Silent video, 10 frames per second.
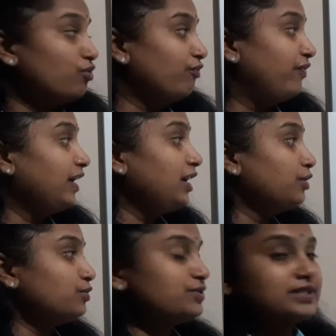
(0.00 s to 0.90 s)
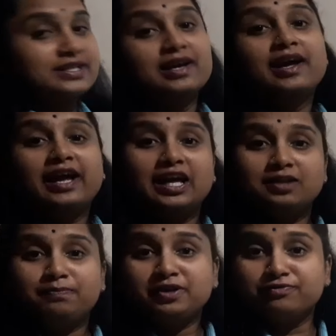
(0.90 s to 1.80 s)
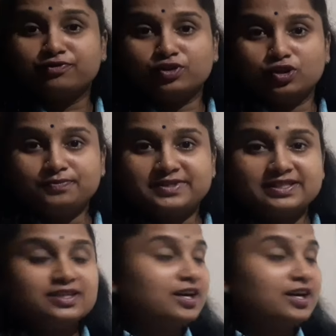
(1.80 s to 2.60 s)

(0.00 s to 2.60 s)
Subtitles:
we use helping verbs